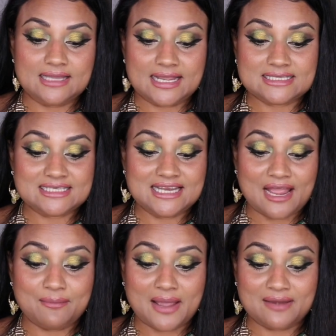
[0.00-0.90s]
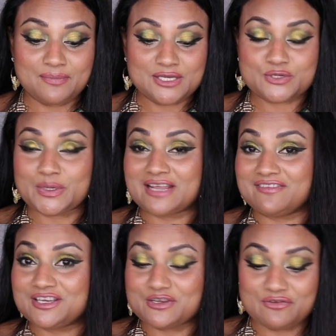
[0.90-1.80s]
Like I said, I might be doing a
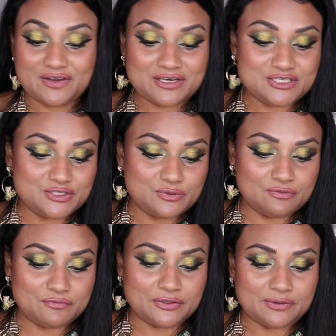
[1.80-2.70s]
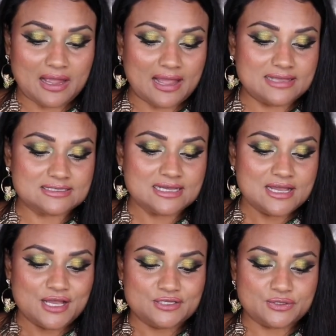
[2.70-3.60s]
video very soon for you guys.
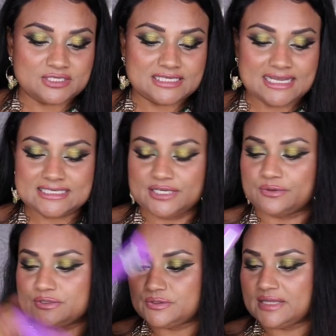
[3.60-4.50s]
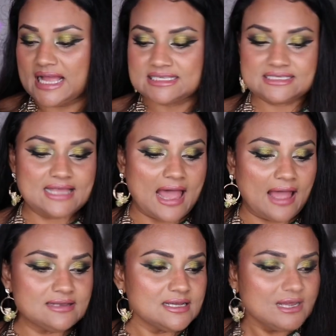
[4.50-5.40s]
So stay tuned. So that's
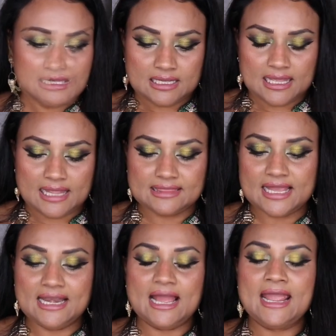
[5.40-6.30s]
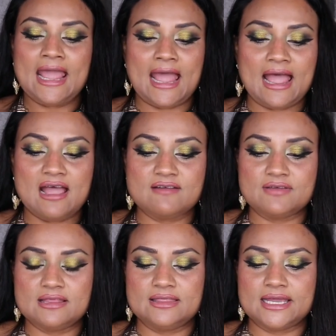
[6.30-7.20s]
that. And then I
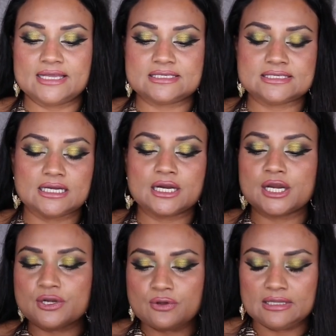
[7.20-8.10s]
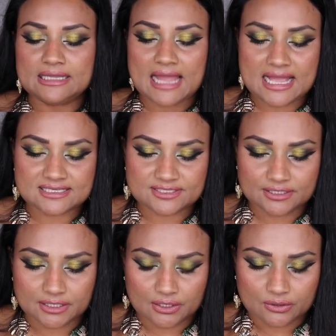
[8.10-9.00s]
have this Erno
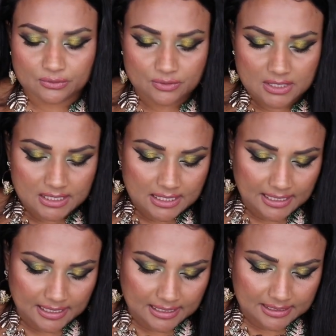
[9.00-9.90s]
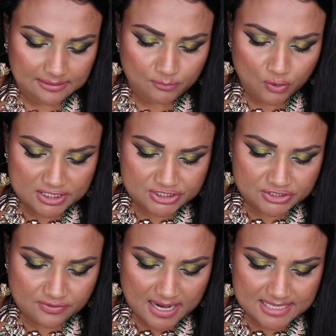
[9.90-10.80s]
Laszlo uh,
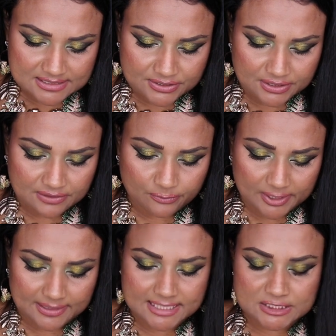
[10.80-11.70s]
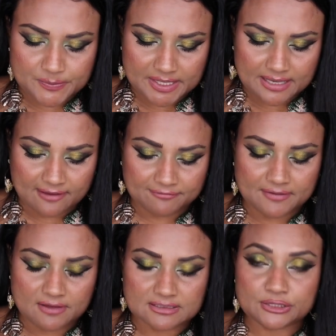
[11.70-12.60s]
moisturizer with
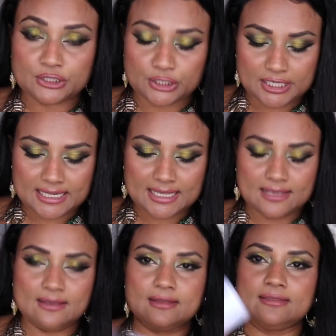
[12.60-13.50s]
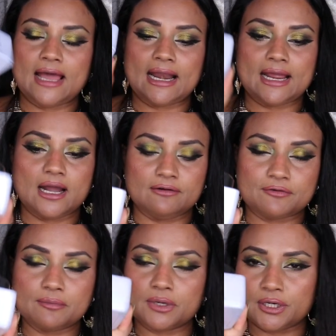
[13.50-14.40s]
SPF 30 that I got
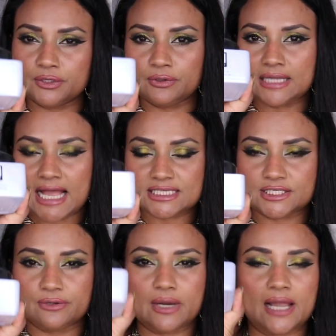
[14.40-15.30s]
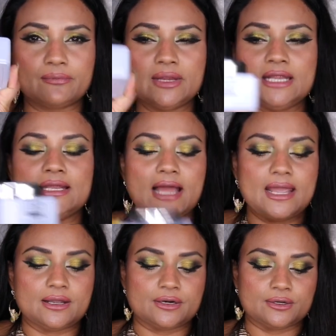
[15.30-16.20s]
from Erno Laszlo. I really
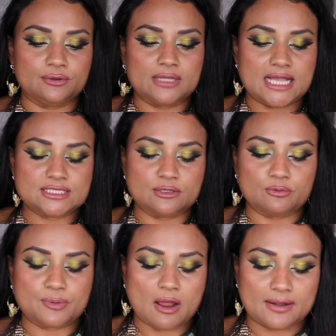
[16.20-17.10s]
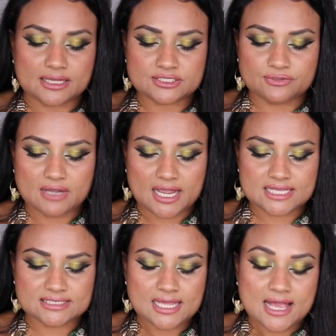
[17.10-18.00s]
like Erno Laszlo products, you guys.